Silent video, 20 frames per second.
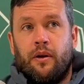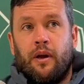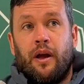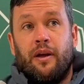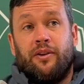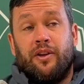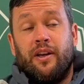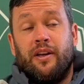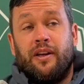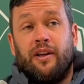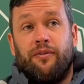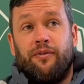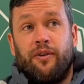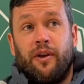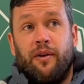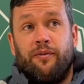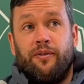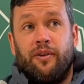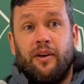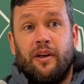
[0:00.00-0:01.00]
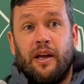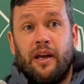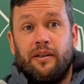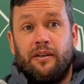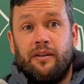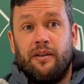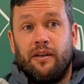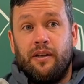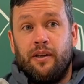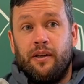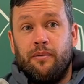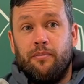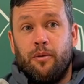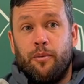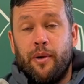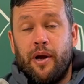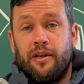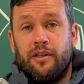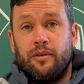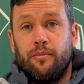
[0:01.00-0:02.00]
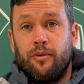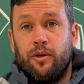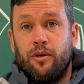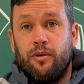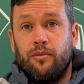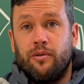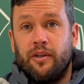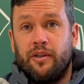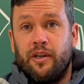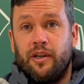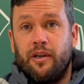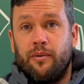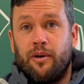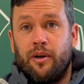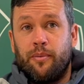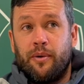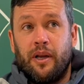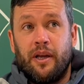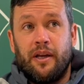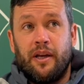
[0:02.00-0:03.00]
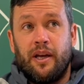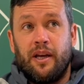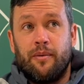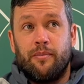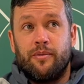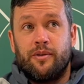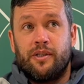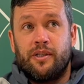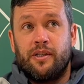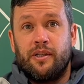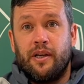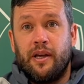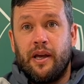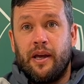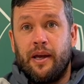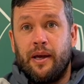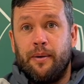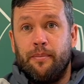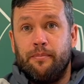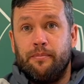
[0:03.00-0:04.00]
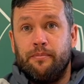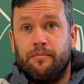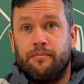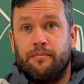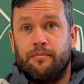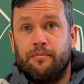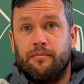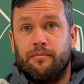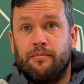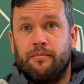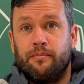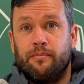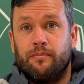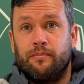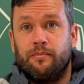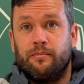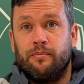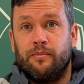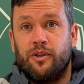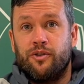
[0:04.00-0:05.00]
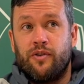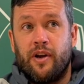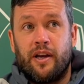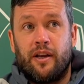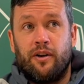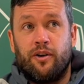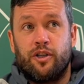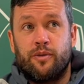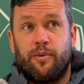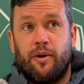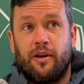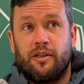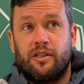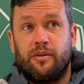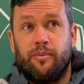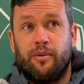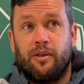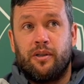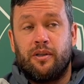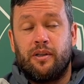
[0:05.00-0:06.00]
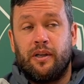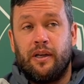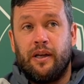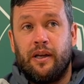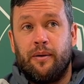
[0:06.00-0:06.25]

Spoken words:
I think if you get the momentum going, I think you want to play games as regular as possible.